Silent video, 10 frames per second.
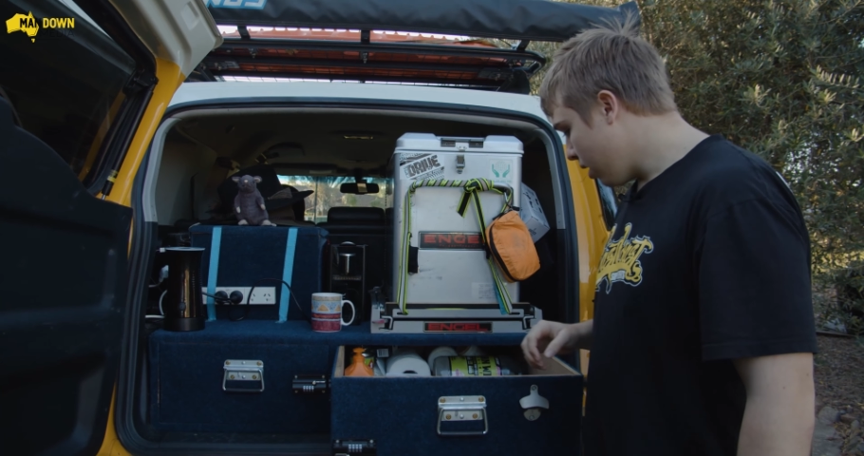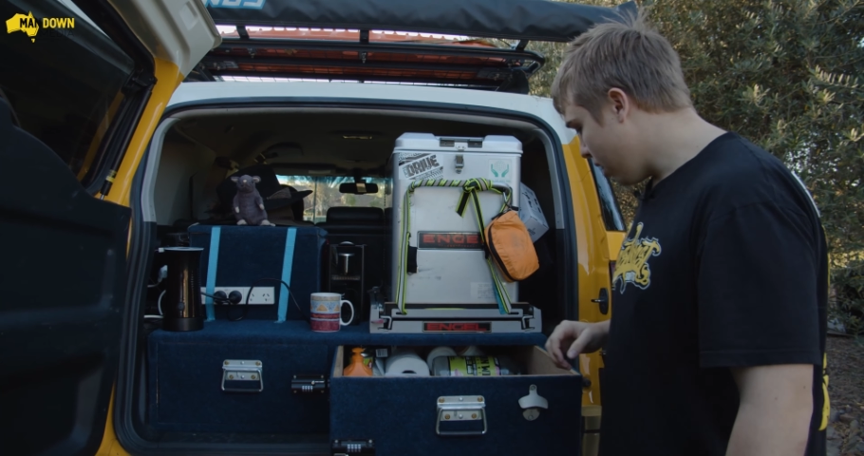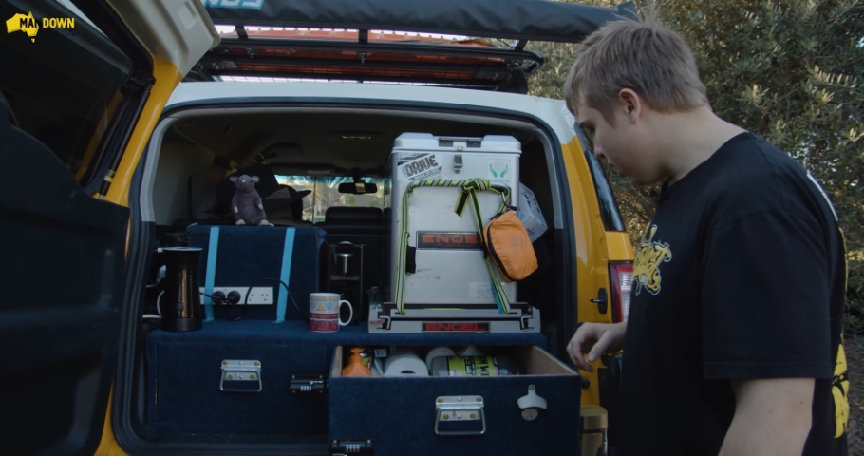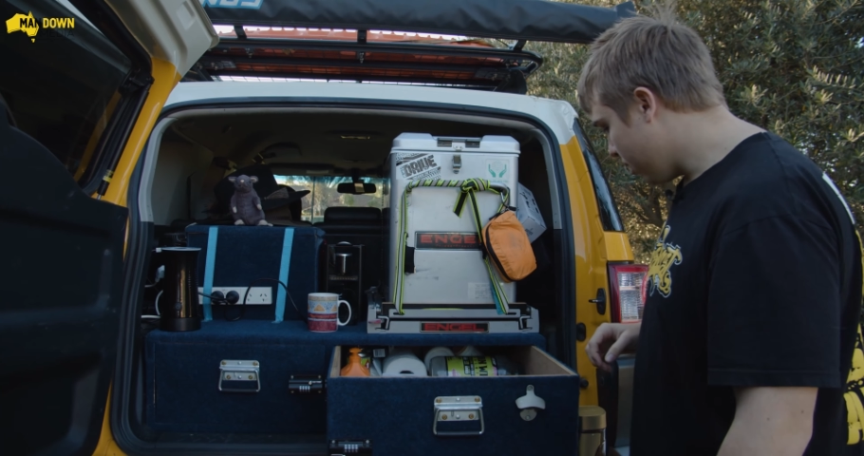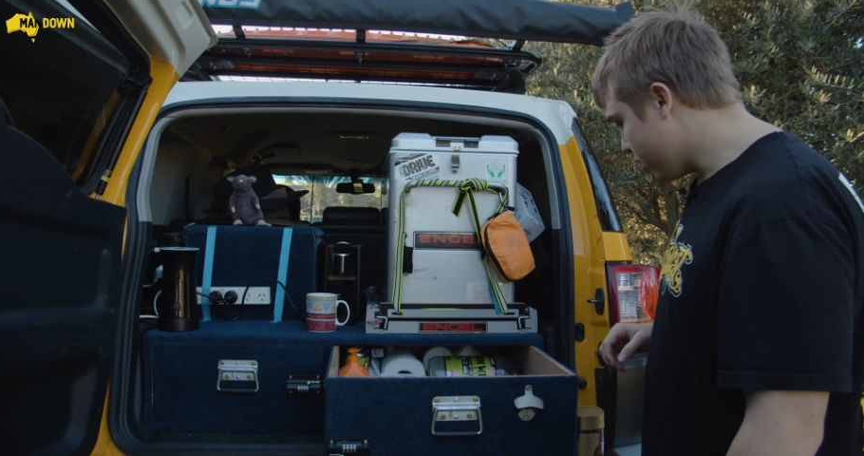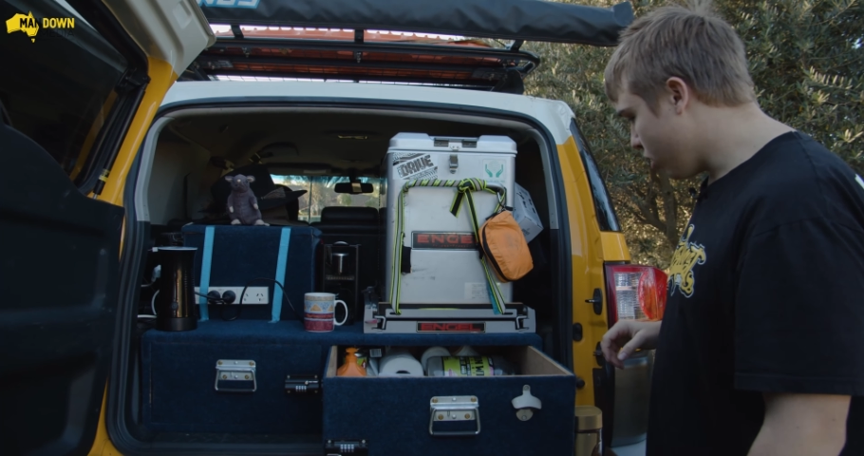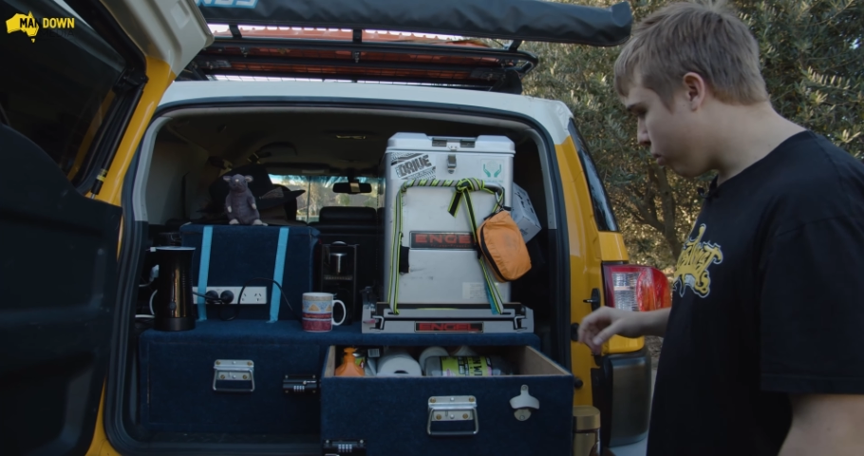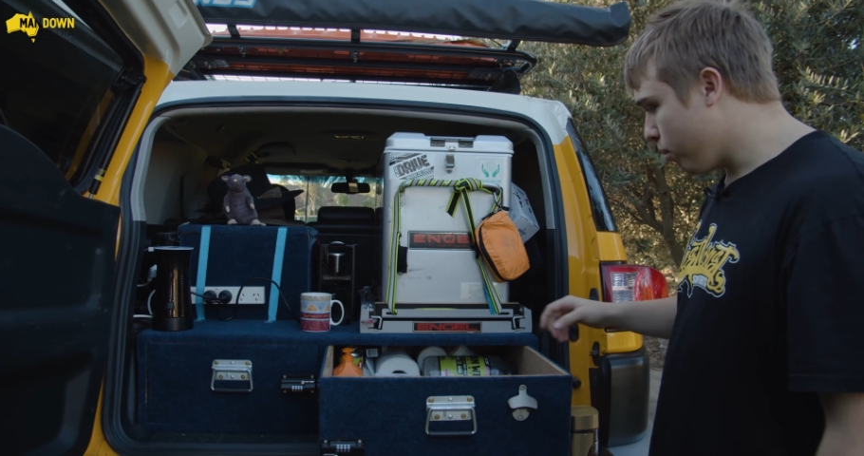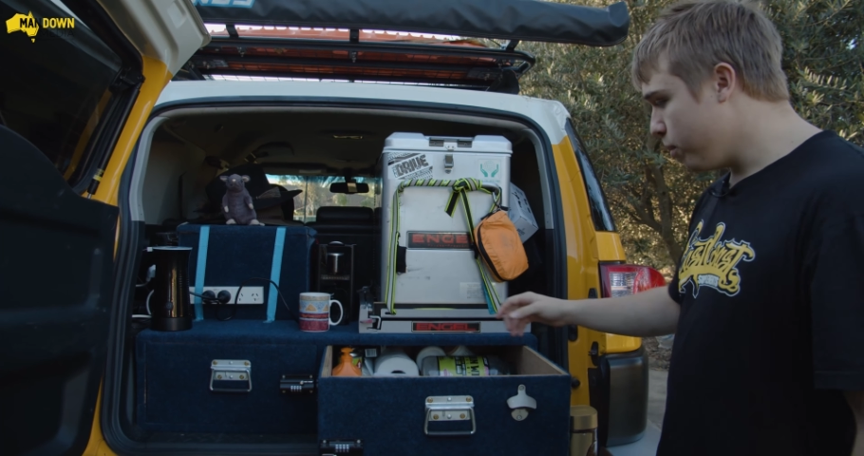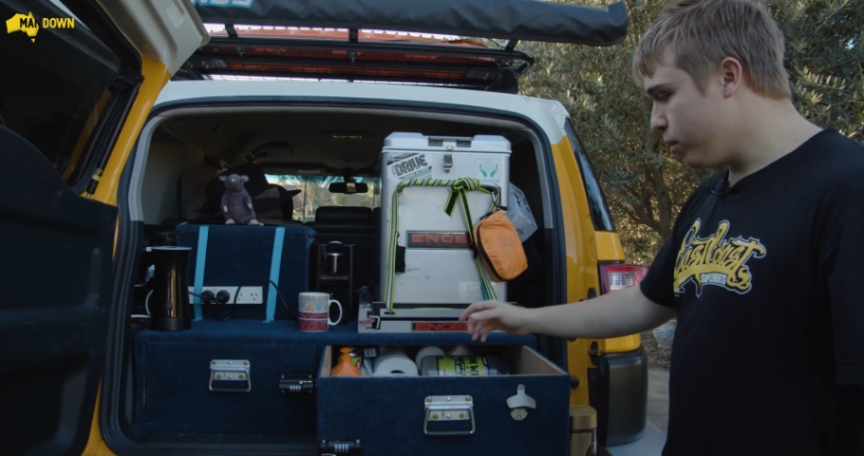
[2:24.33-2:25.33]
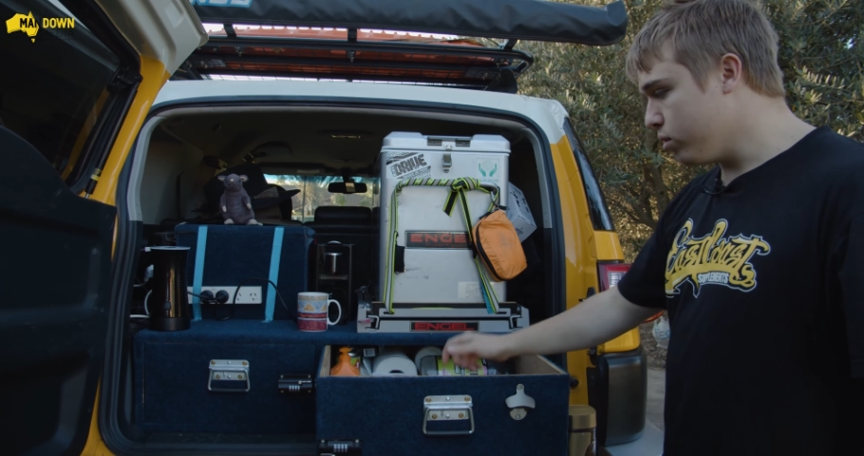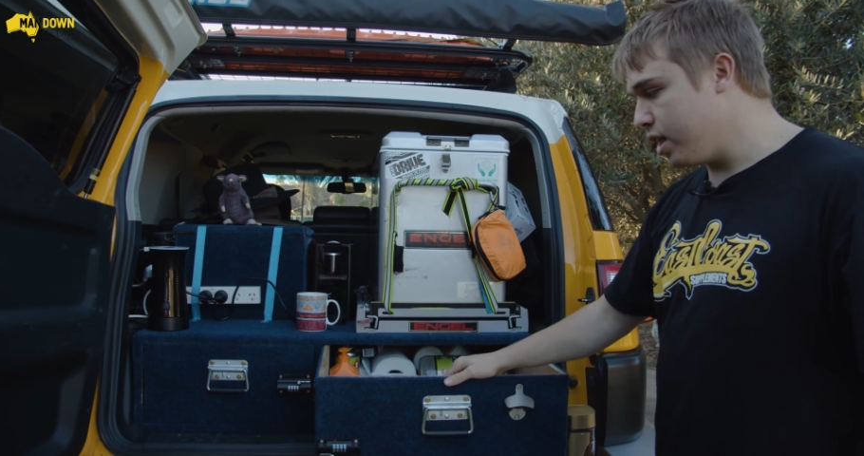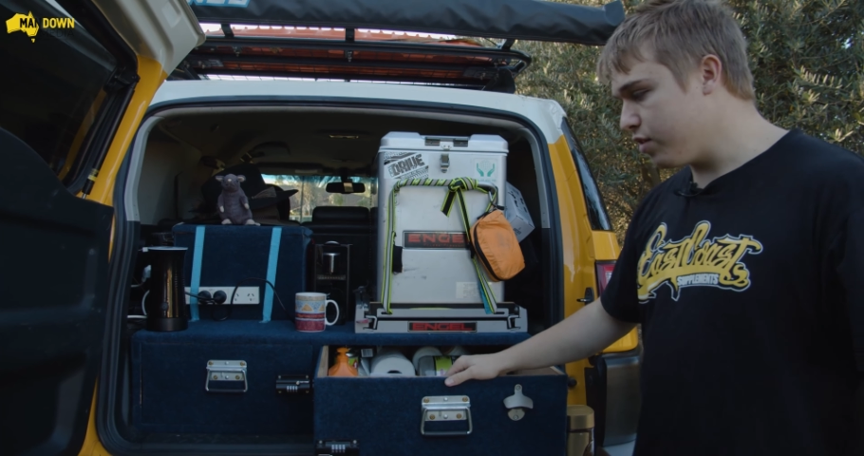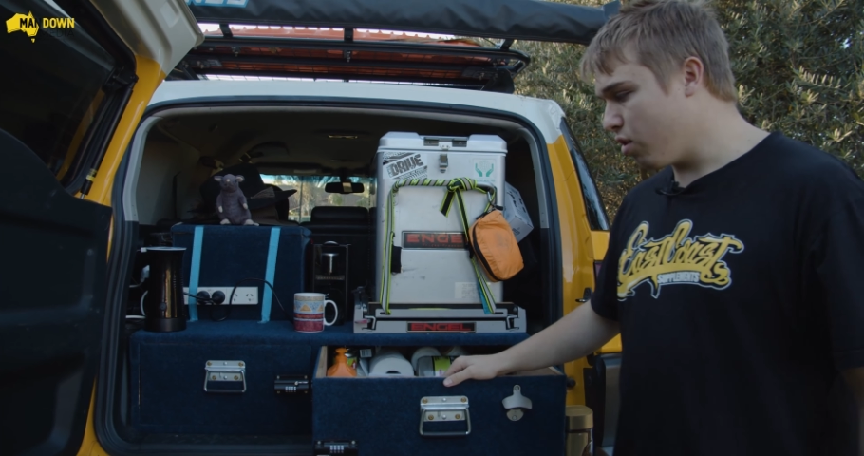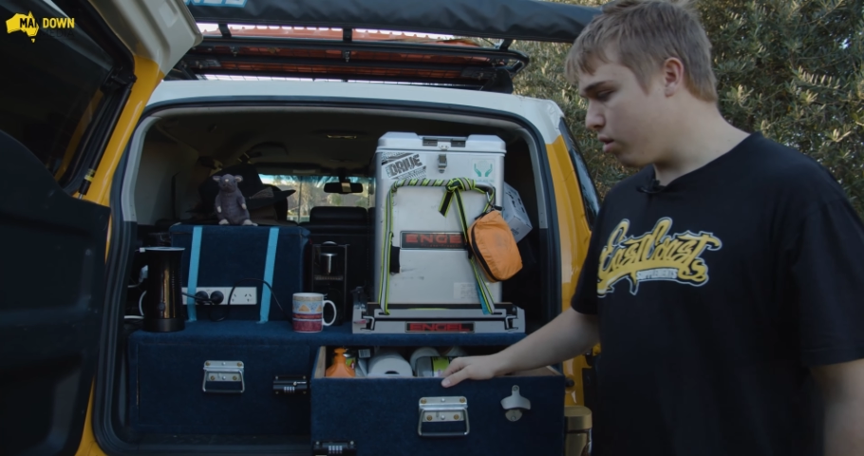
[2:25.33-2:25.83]
So I probably built
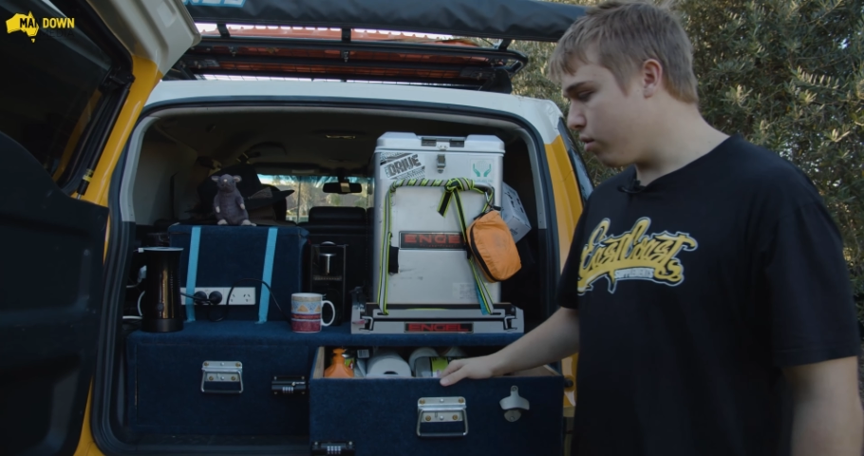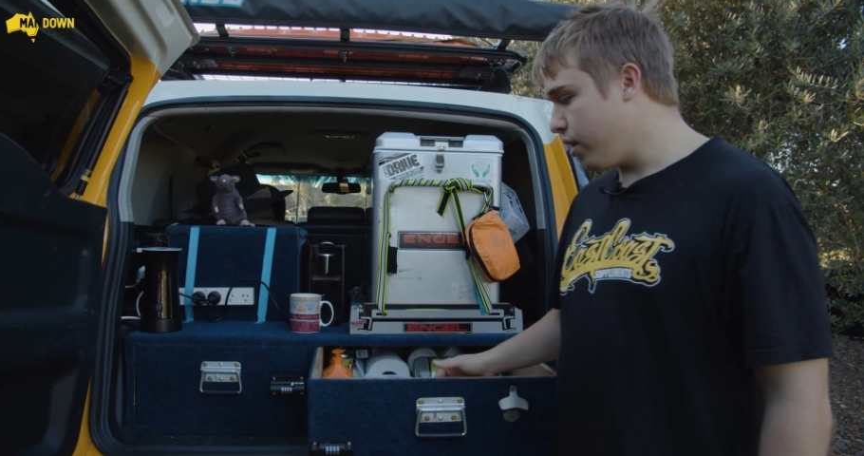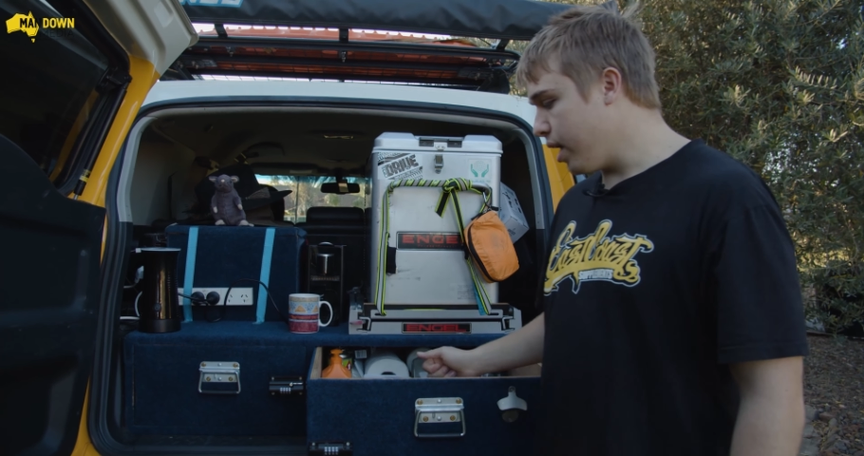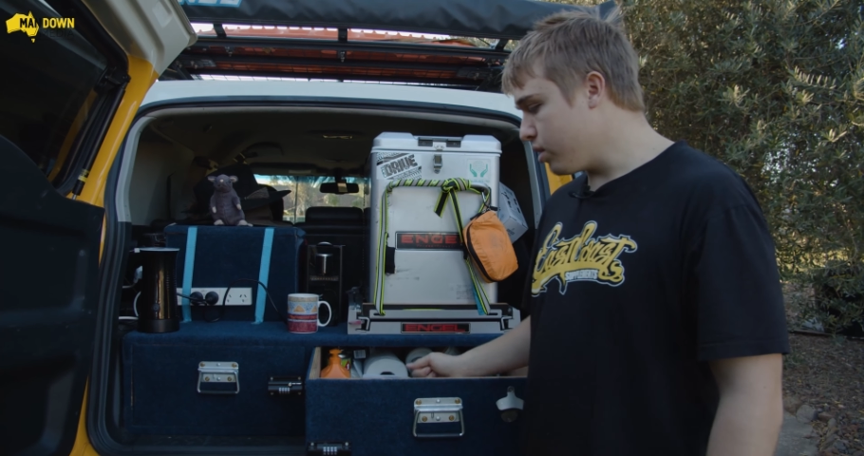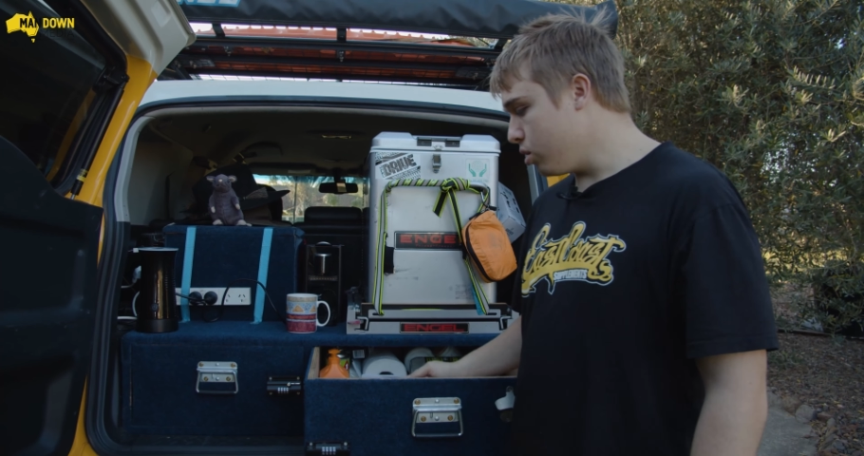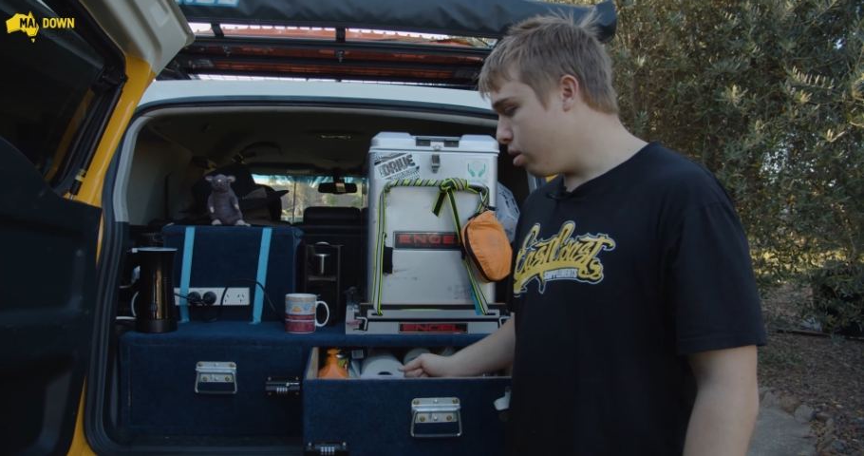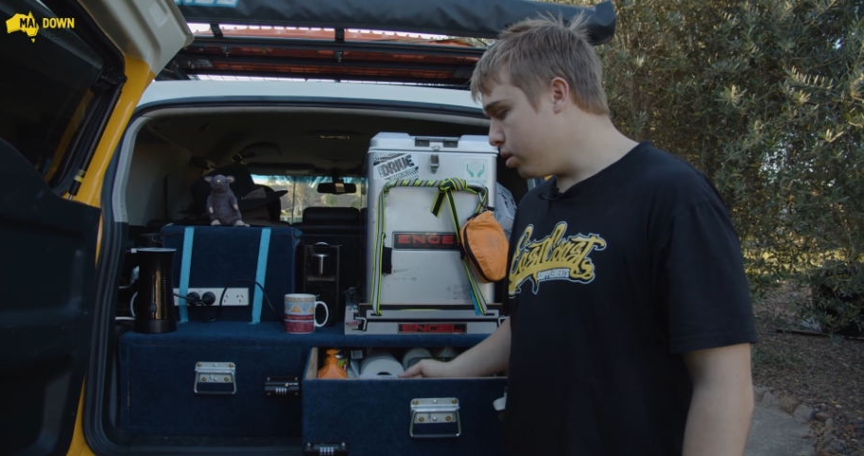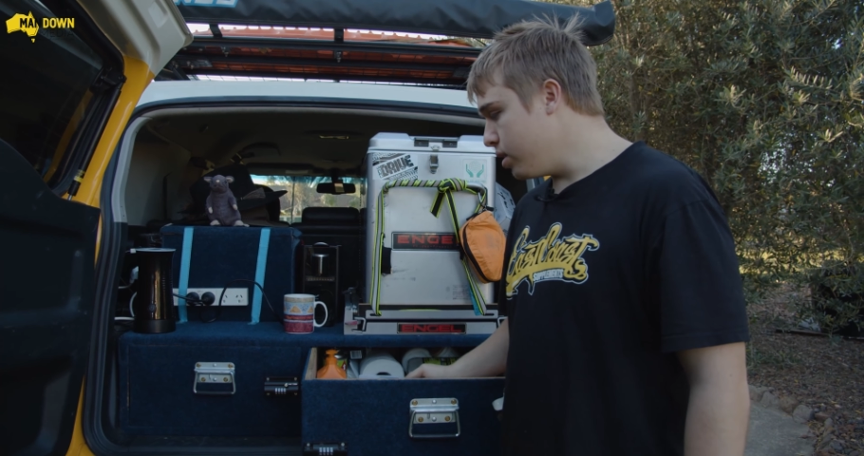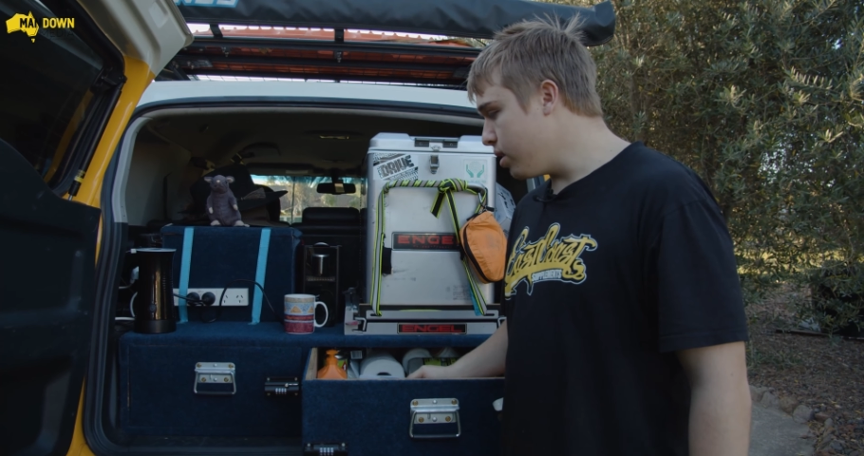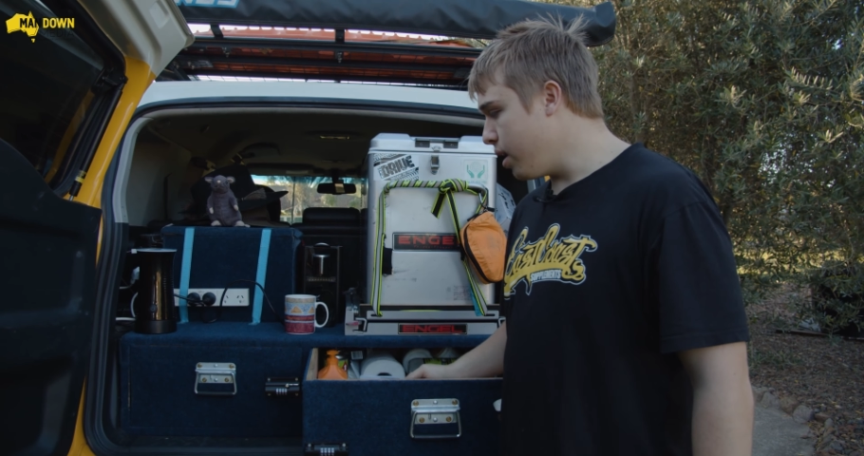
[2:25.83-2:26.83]
these for under $1,000,